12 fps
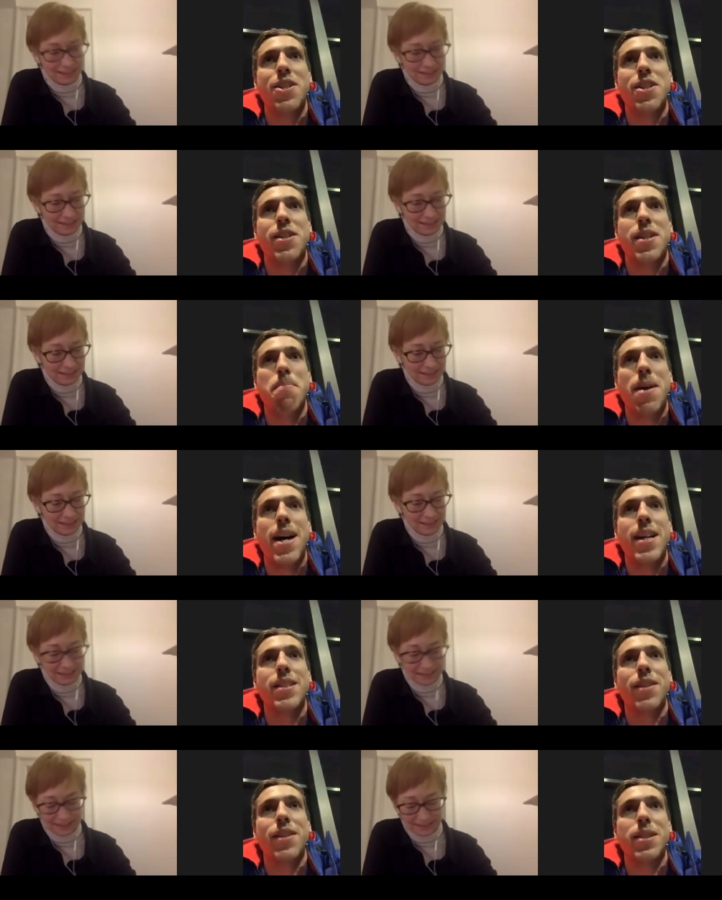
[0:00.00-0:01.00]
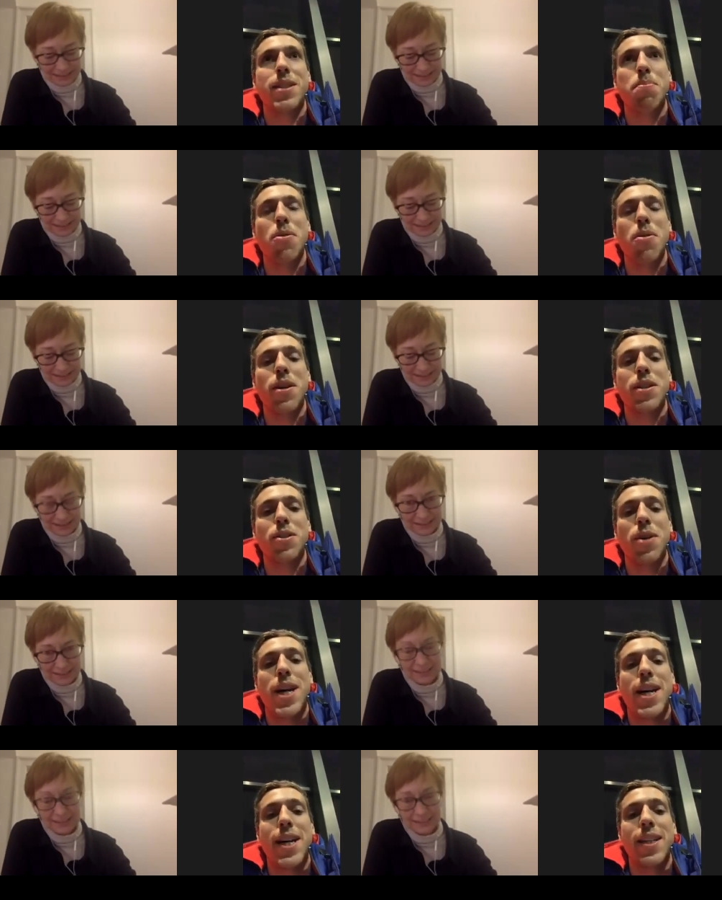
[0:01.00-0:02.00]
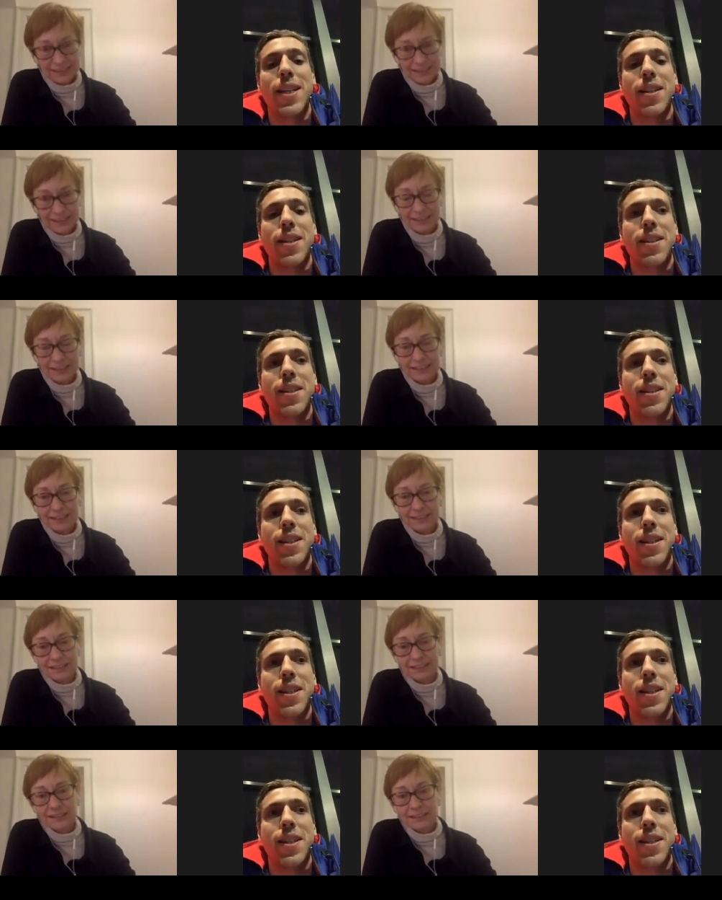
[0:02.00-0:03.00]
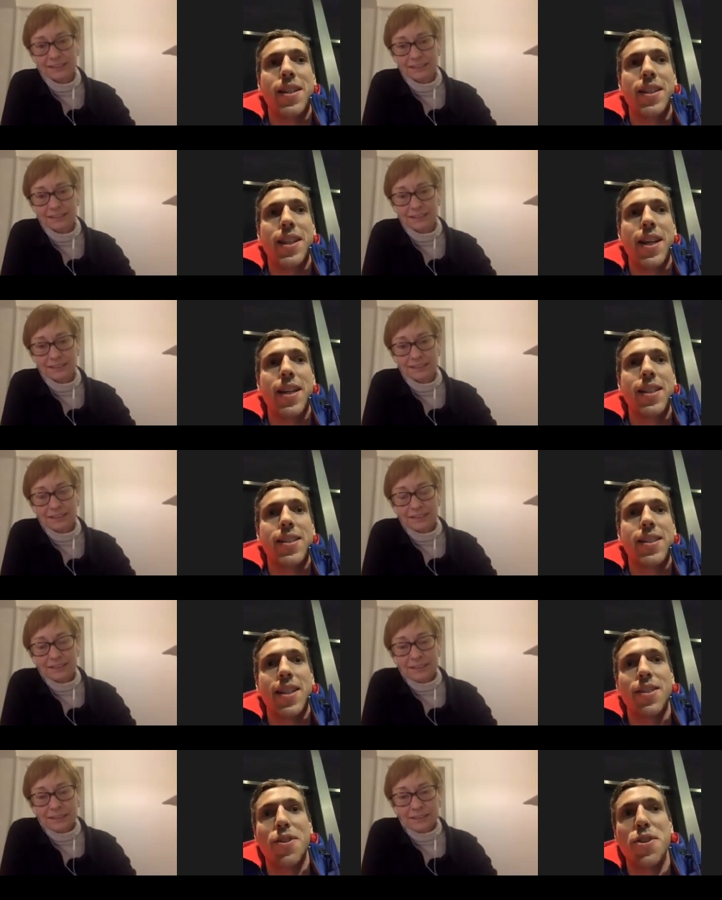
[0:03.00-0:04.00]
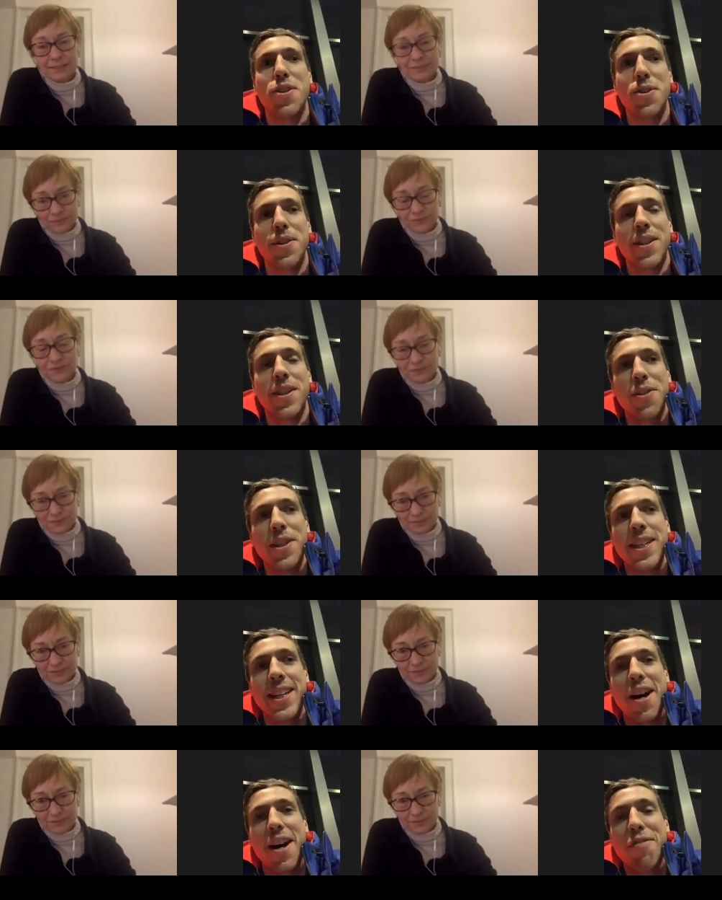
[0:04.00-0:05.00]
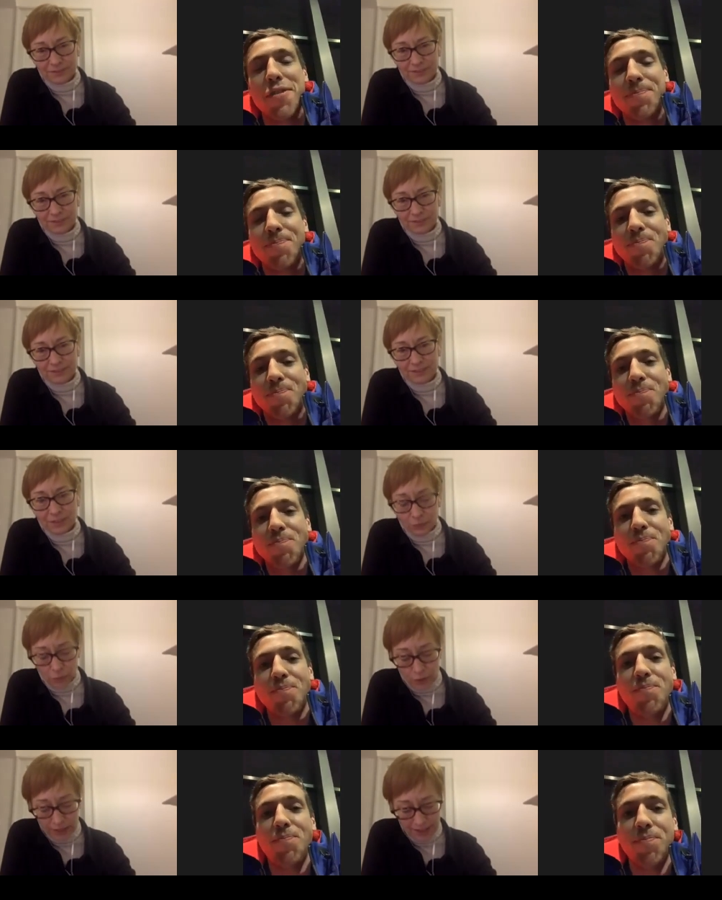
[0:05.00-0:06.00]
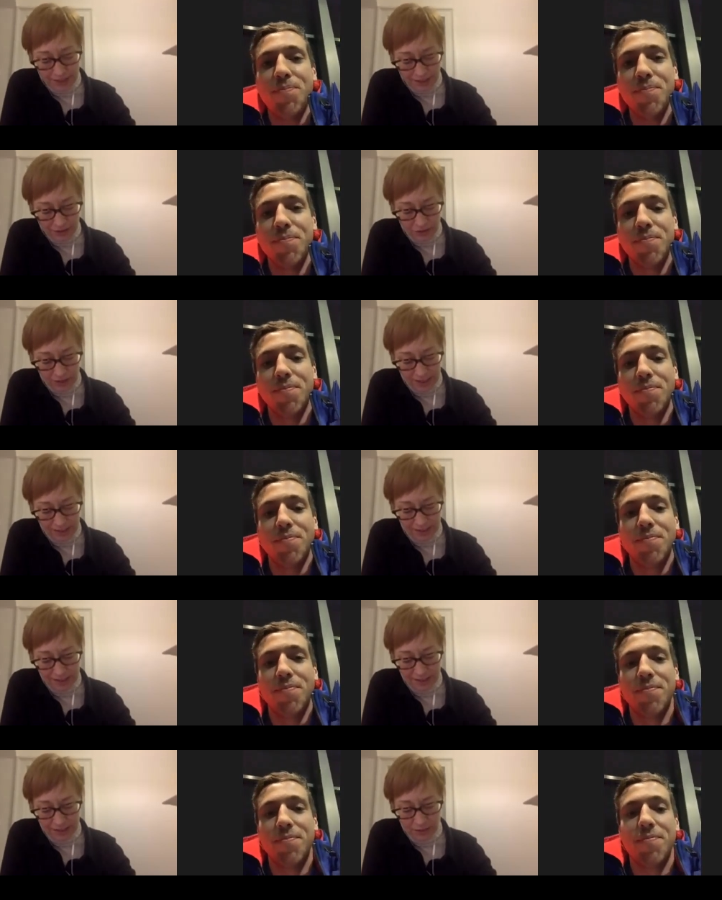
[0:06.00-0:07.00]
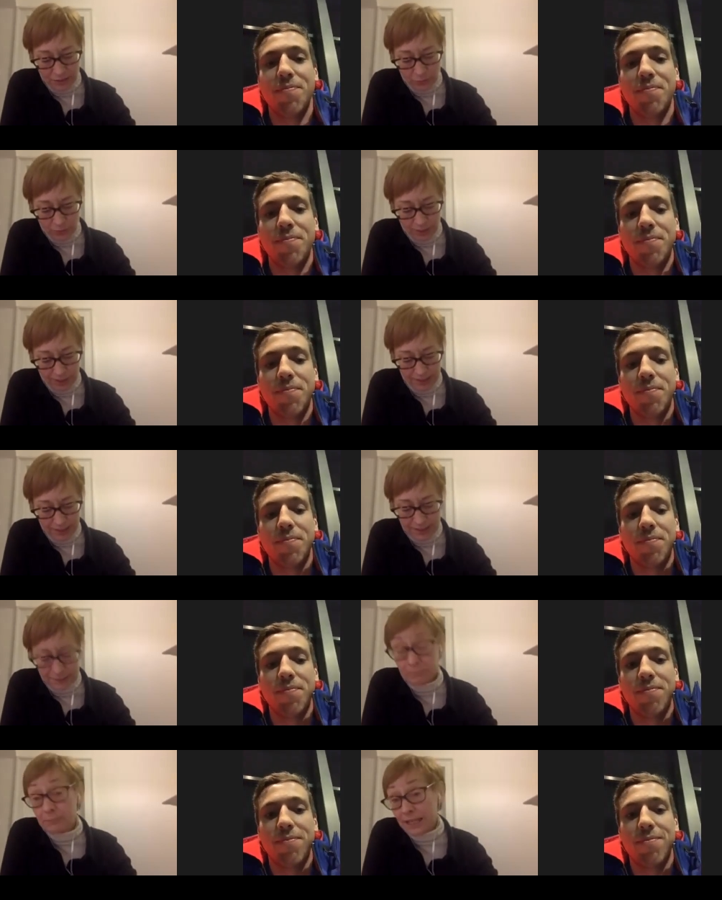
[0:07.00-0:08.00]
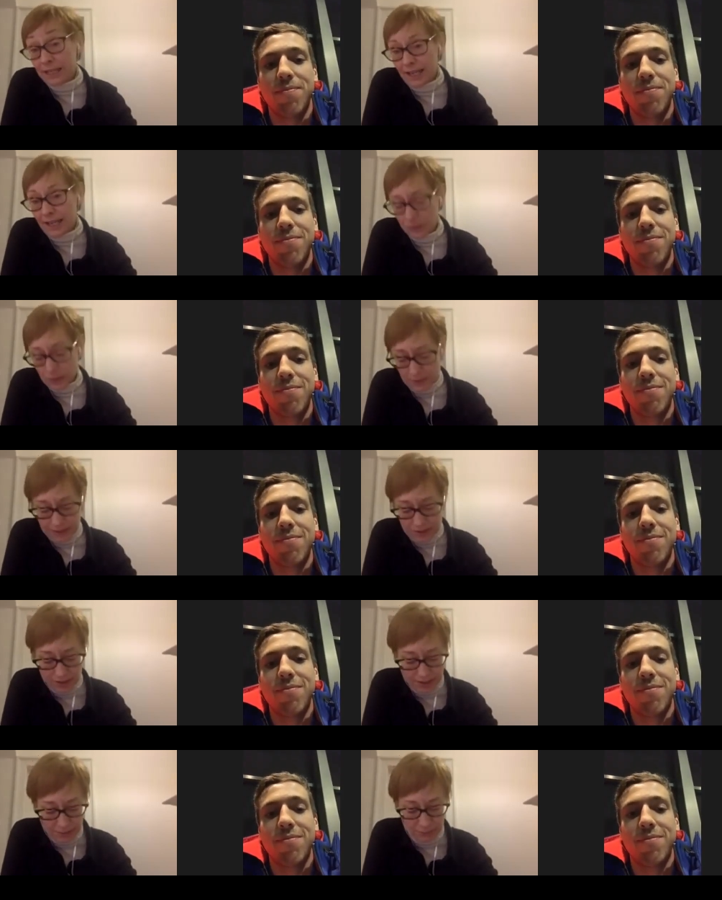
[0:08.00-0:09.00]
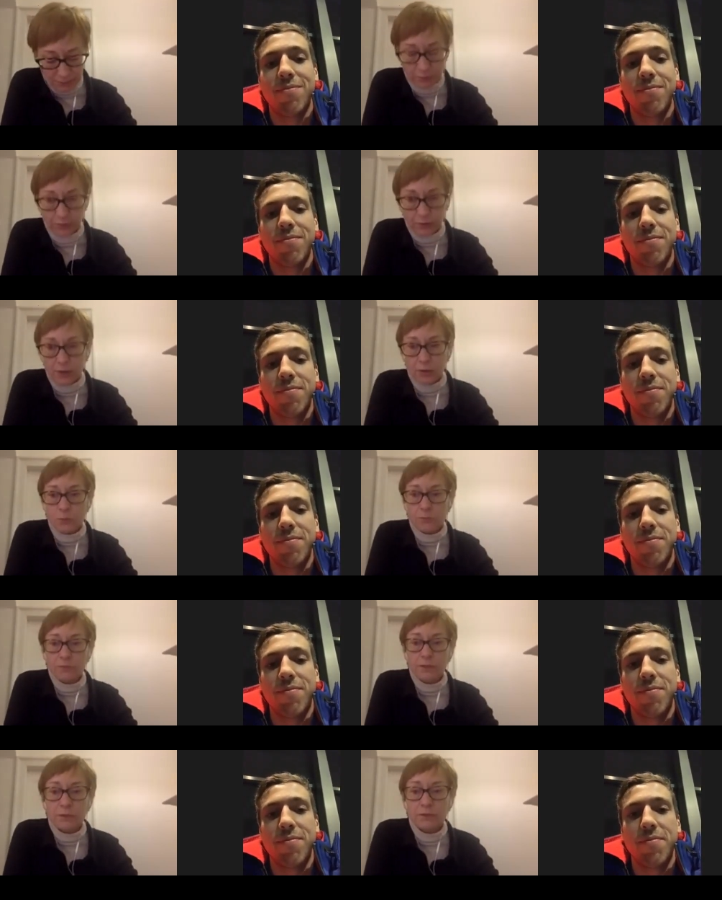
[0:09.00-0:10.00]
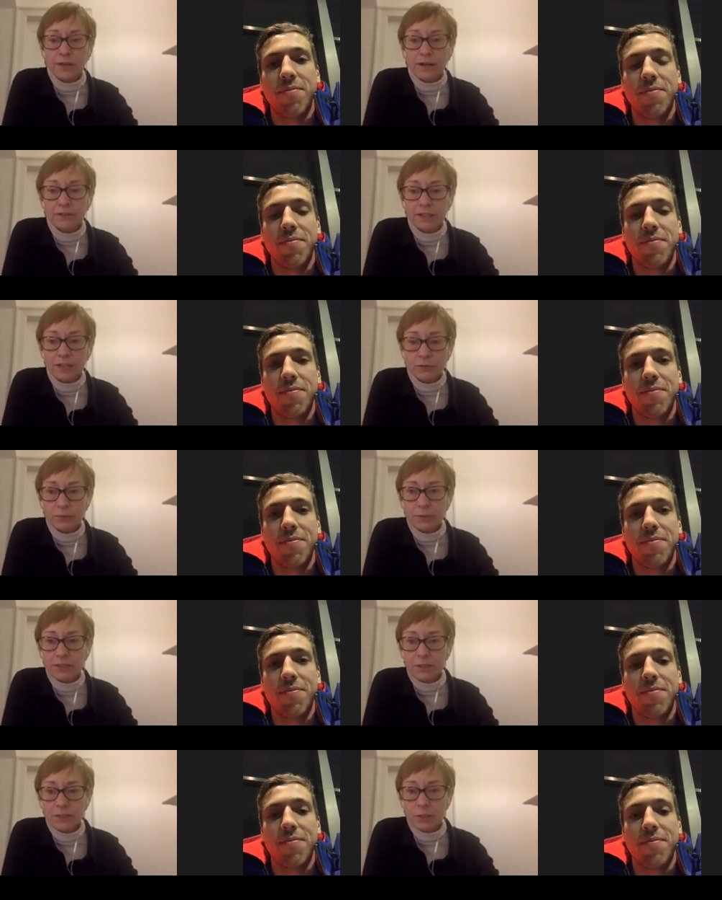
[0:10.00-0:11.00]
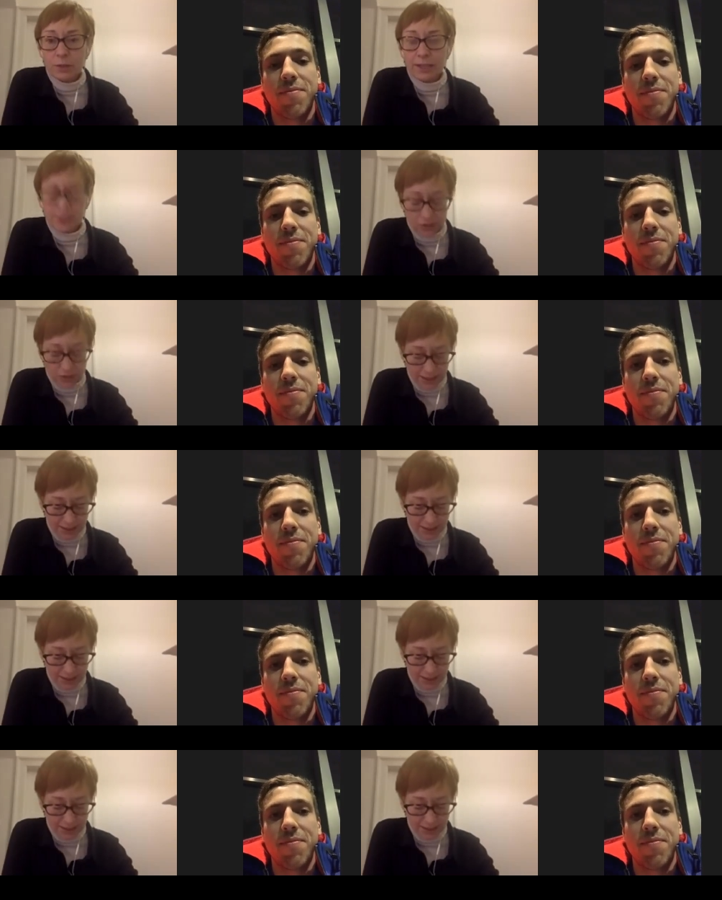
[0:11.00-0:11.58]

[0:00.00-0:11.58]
Speaker 1: demands of this sport are so high that, uh, yeah, crucial that you eat enough.
Speaker 2: Ronnie's interested in knowing. This is not my last question. We've, hopefully, we've covered everybody's question.